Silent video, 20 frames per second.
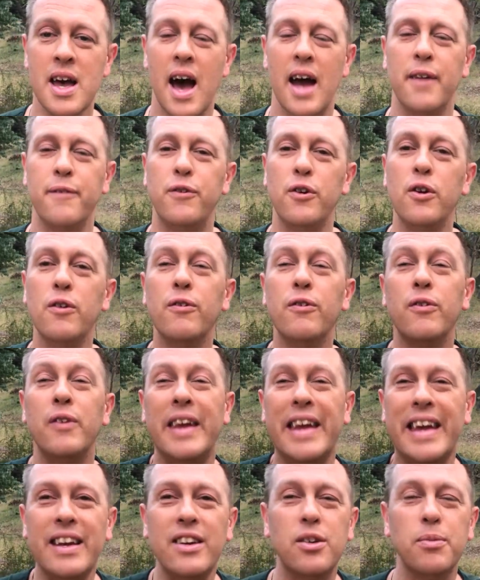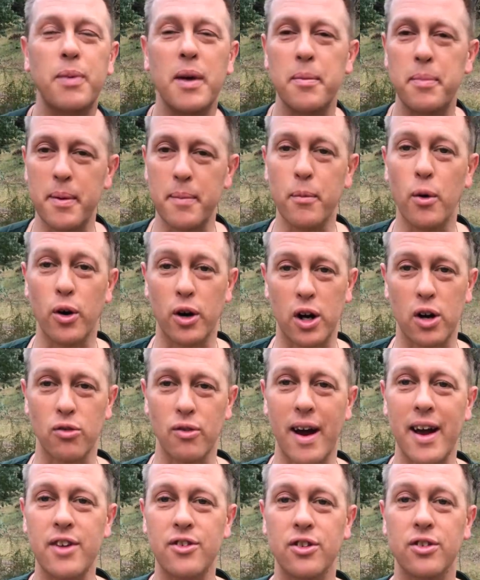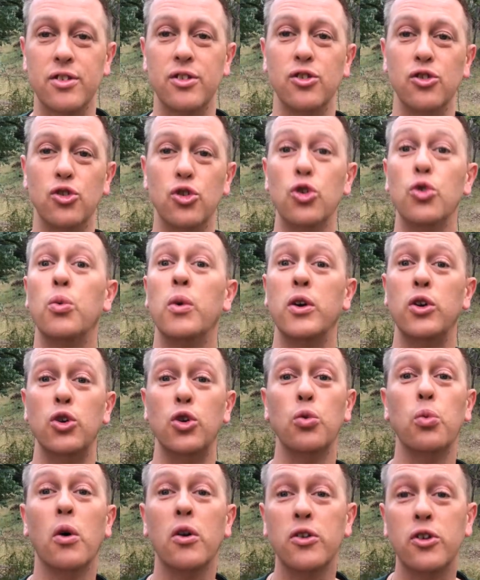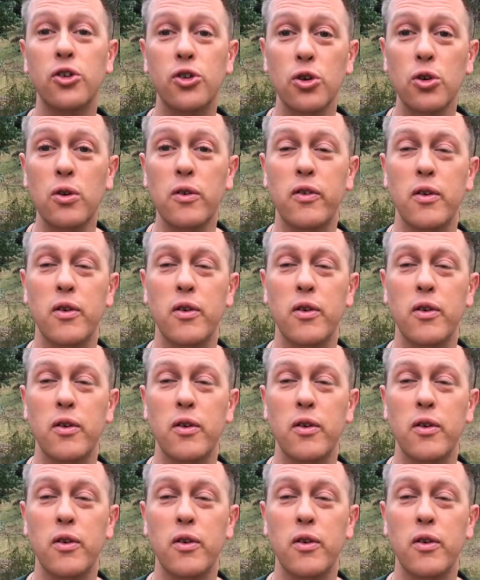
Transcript: And if you need to be a bit more courageous and do what you want to do,